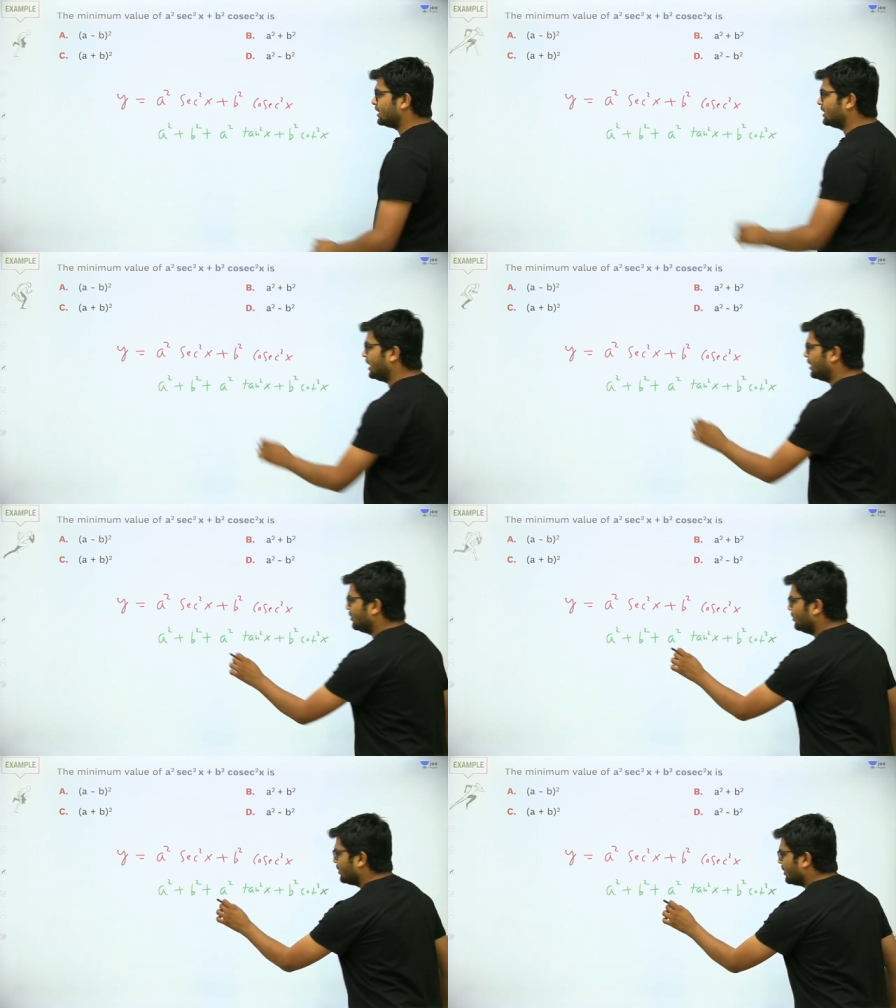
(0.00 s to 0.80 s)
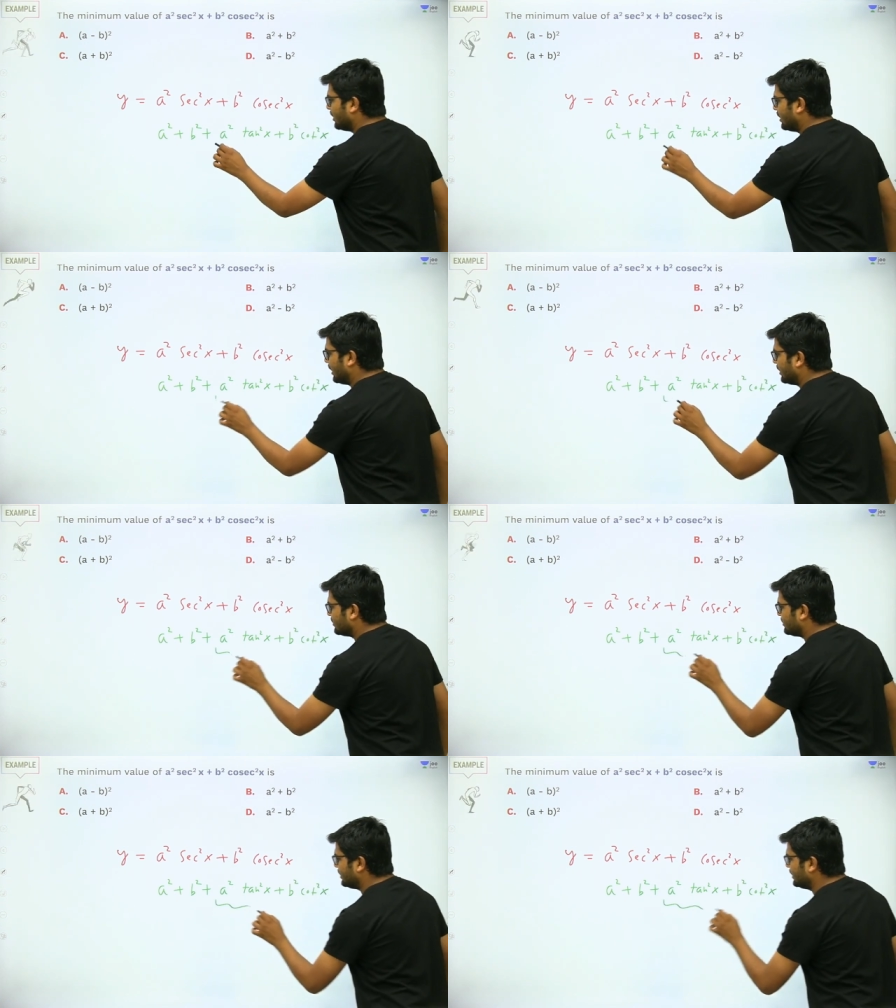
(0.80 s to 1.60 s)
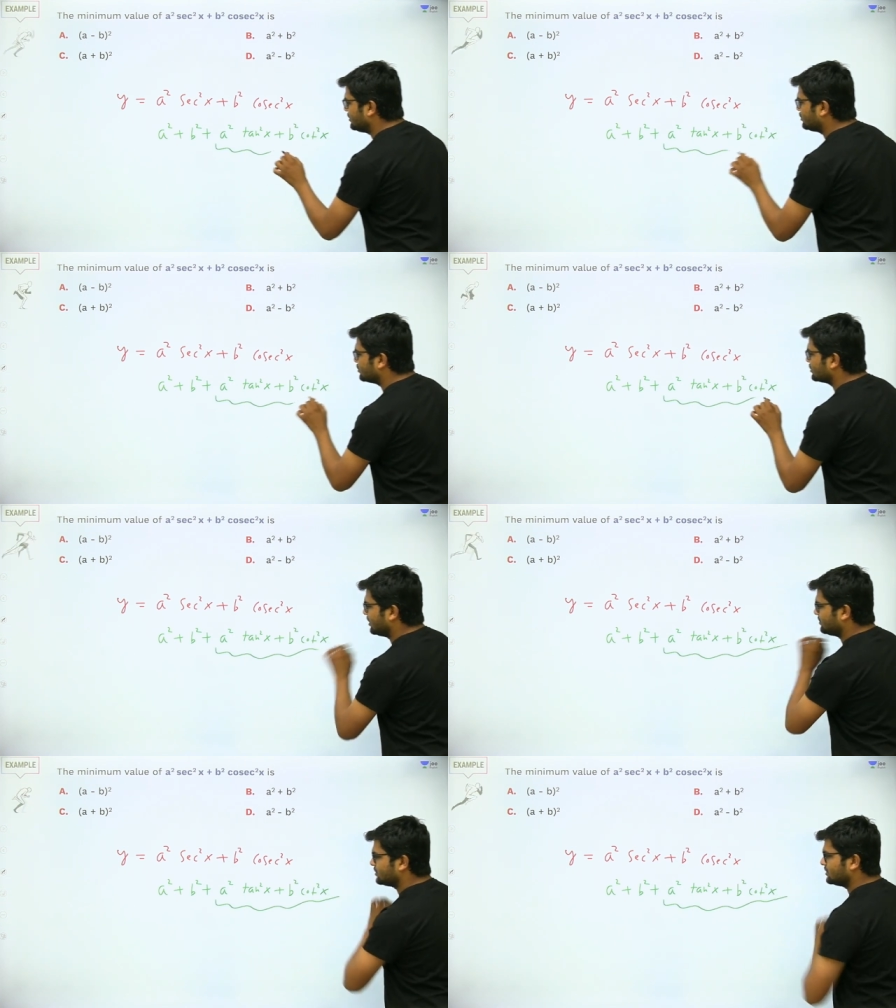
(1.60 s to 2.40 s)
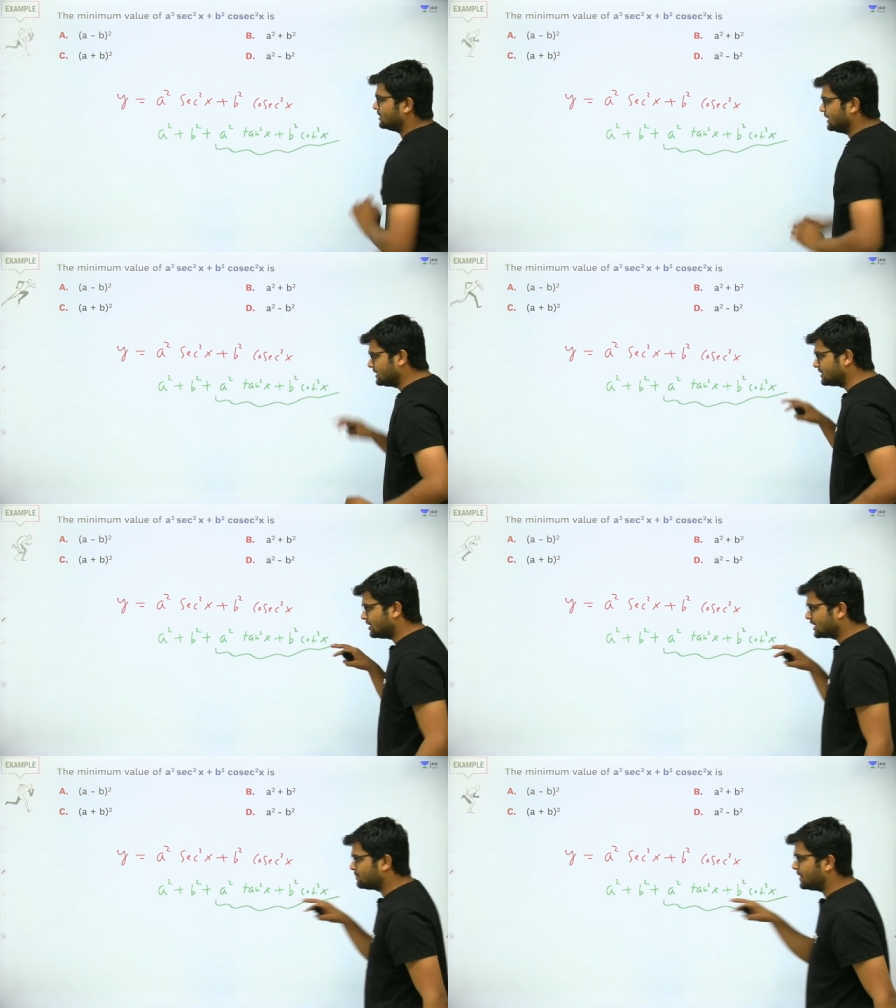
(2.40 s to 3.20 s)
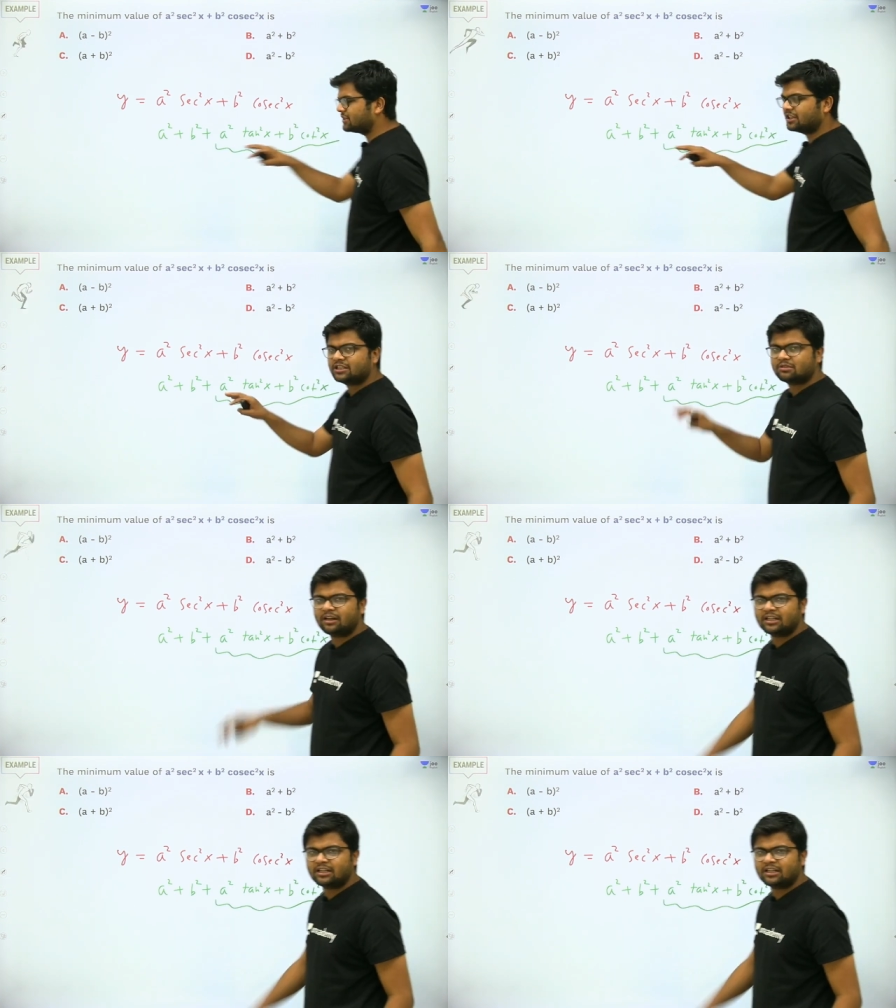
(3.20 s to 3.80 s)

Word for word: Now these two terms, this expression is